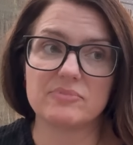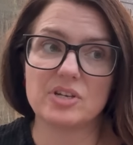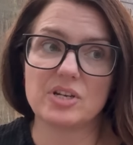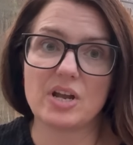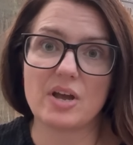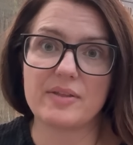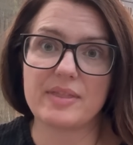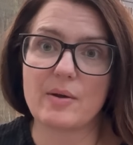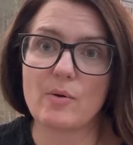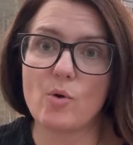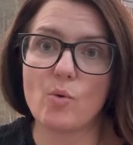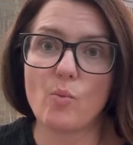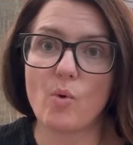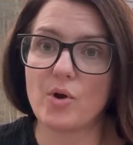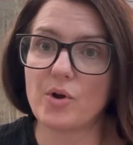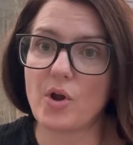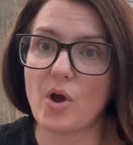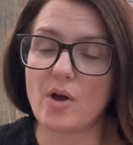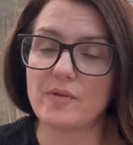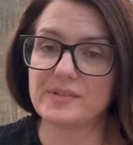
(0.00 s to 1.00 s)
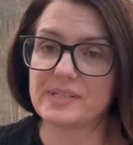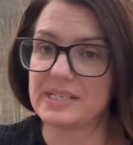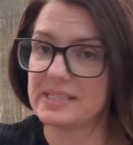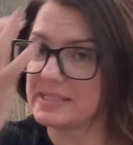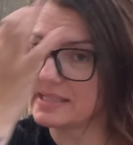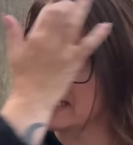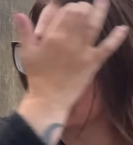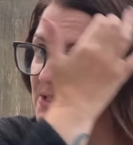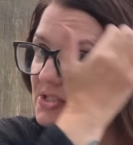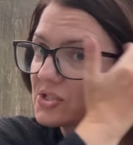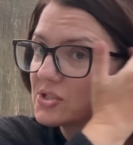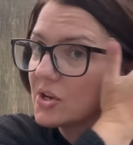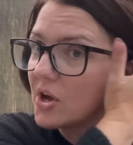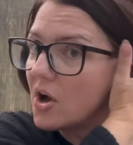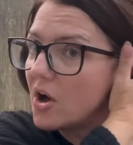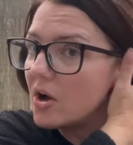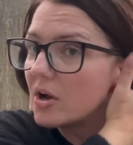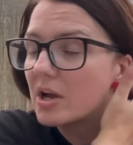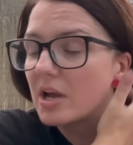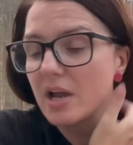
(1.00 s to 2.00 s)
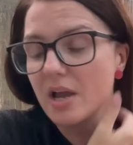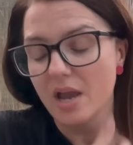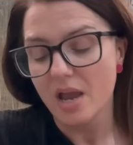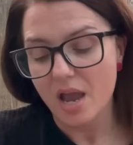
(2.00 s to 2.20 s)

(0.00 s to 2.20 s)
You know, they were one-offs, it's dead stock.